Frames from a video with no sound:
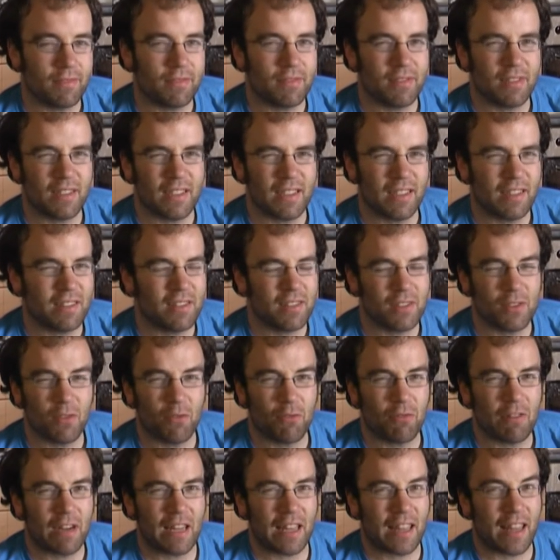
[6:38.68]
Yeah, not
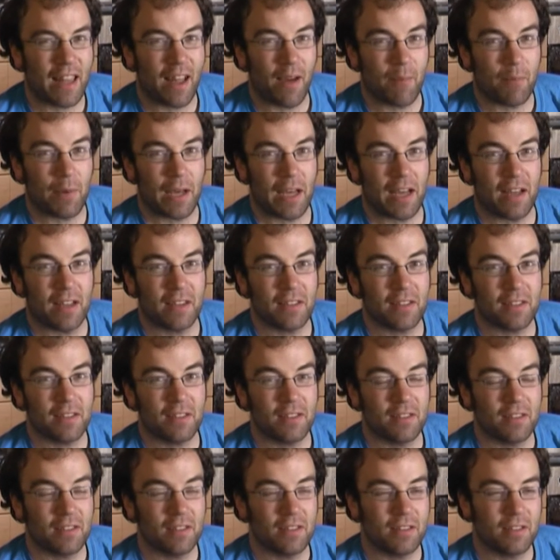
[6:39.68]
really that bad.
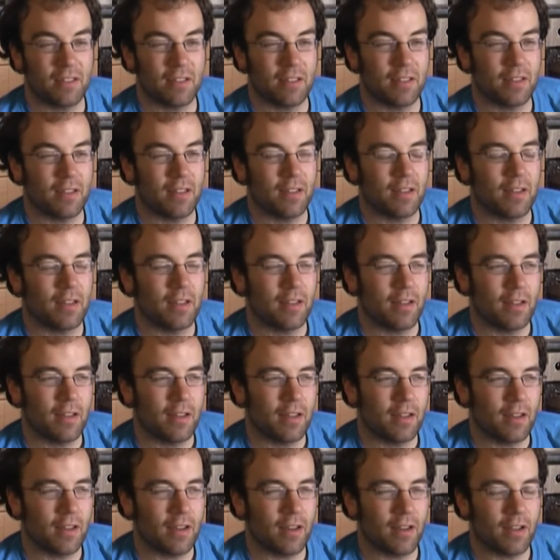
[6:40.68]

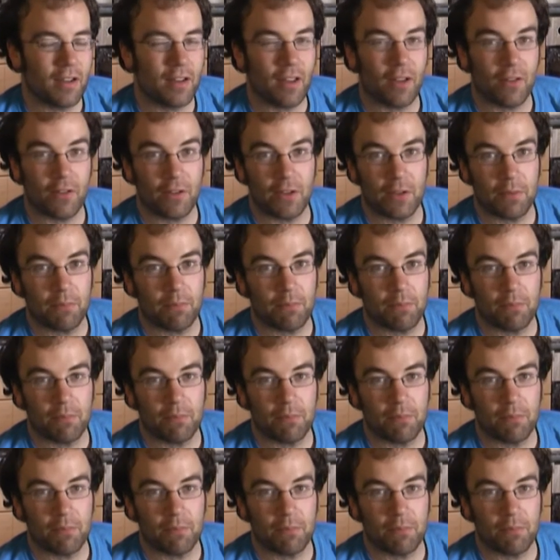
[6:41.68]
I know you